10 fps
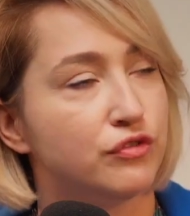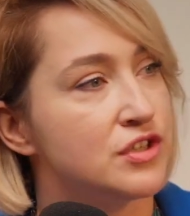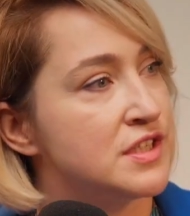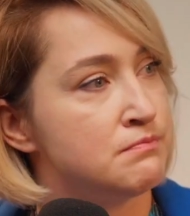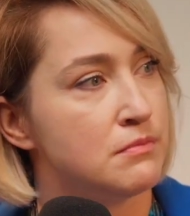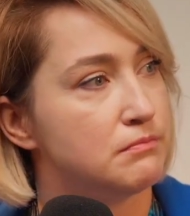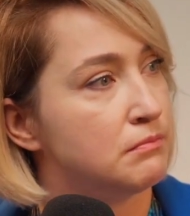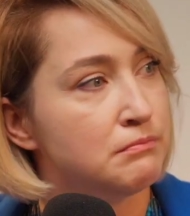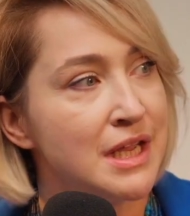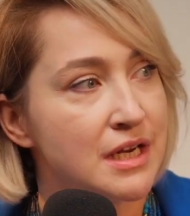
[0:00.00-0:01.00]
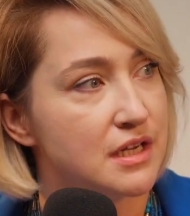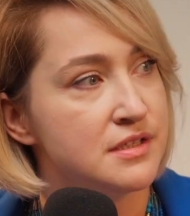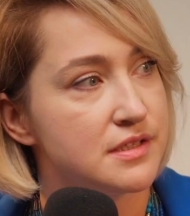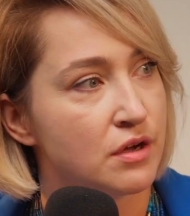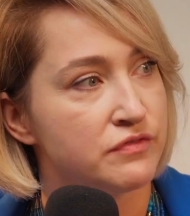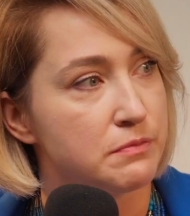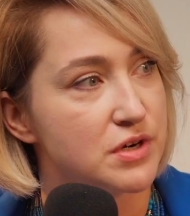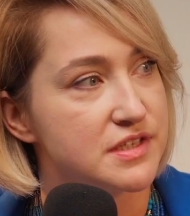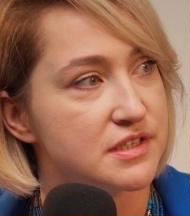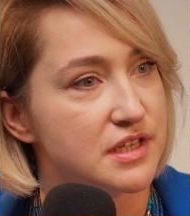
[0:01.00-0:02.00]
first minutes of the
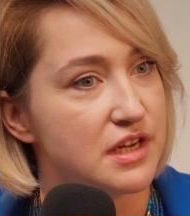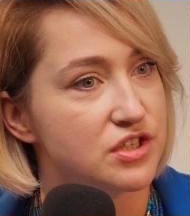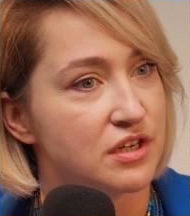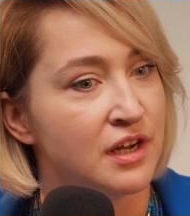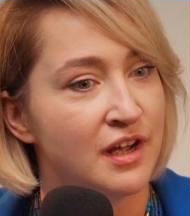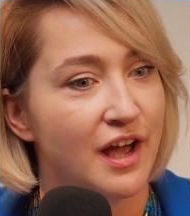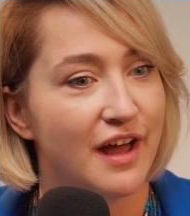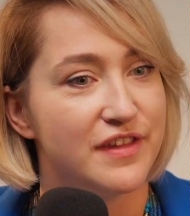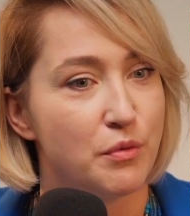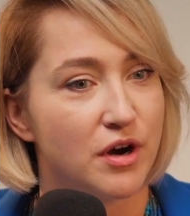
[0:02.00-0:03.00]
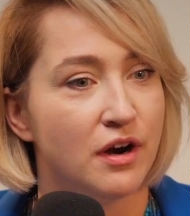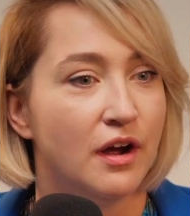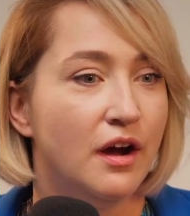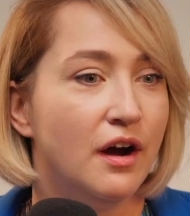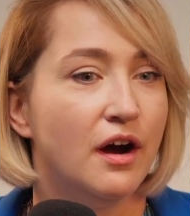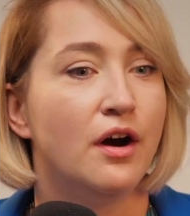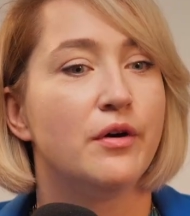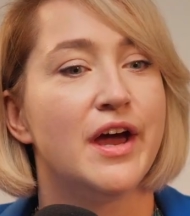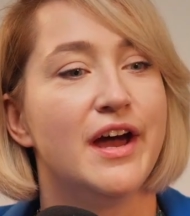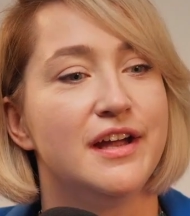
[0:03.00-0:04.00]
presentation, and they were,
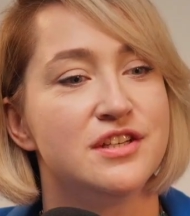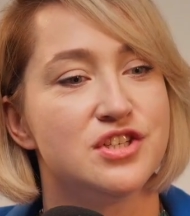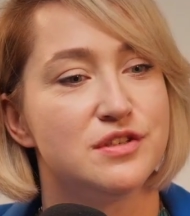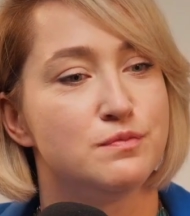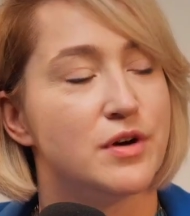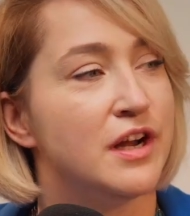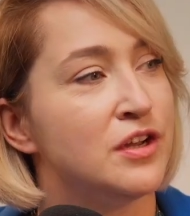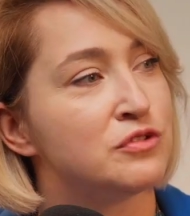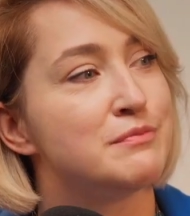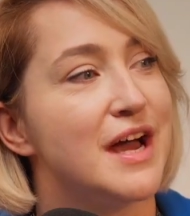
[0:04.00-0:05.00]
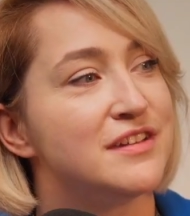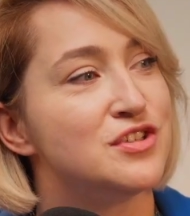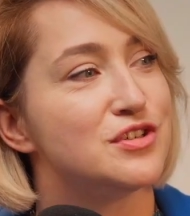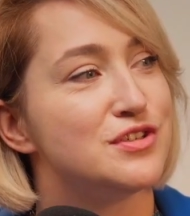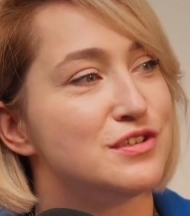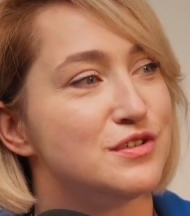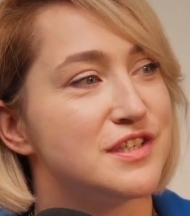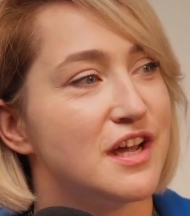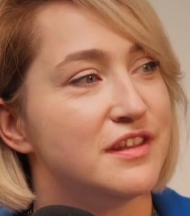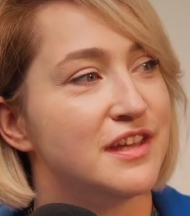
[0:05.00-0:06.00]
okay, just bring your managers to
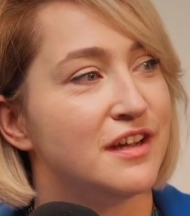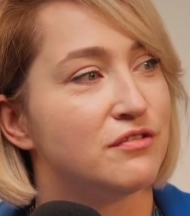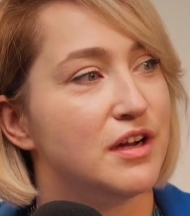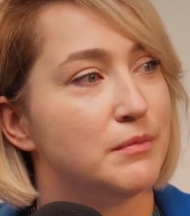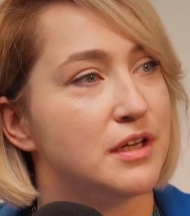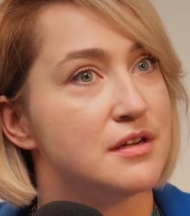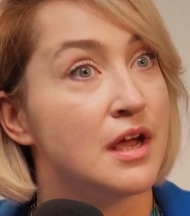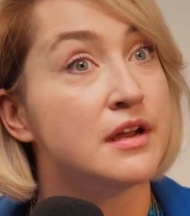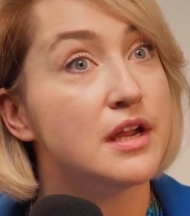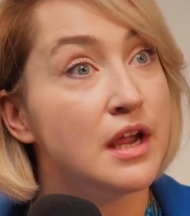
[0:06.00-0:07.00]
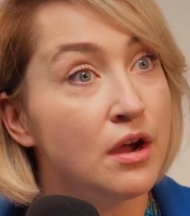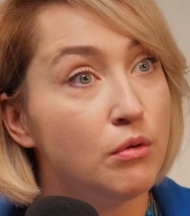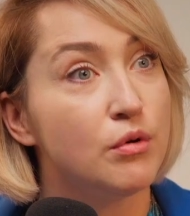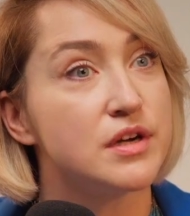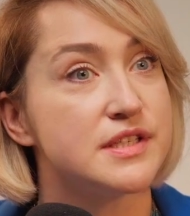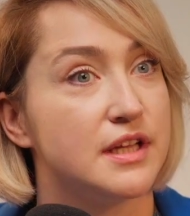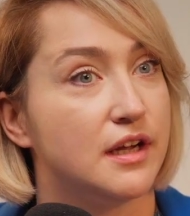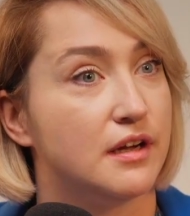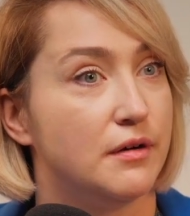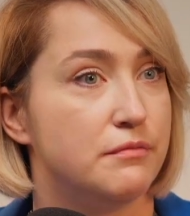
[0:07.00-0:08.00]
sign the agreement. And it was
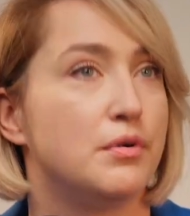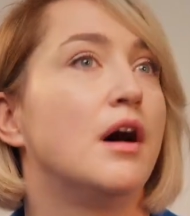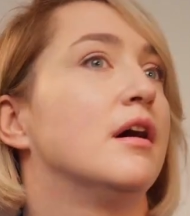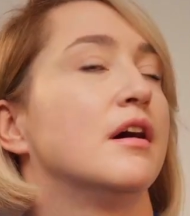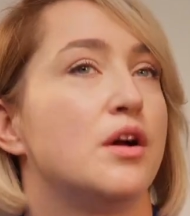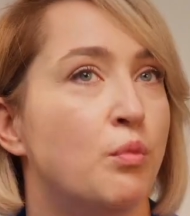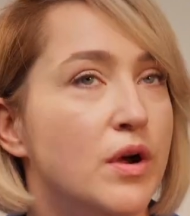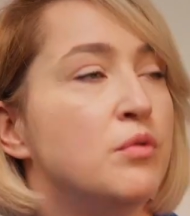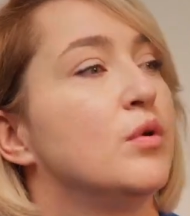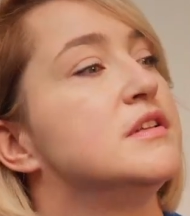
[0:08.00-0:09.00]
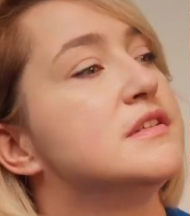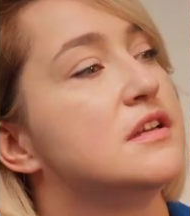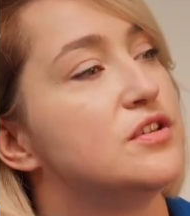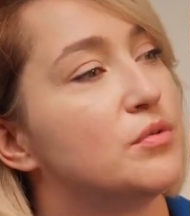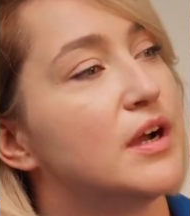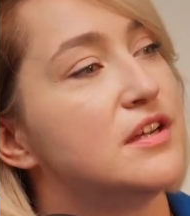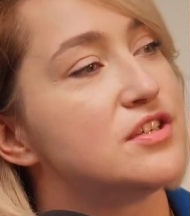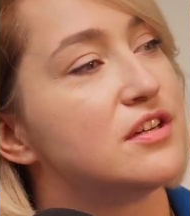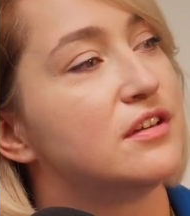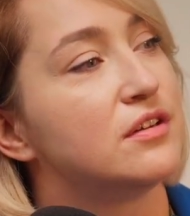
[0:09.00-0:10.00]
like win-win
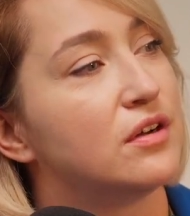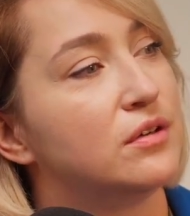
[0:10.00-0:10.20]
situation. You know.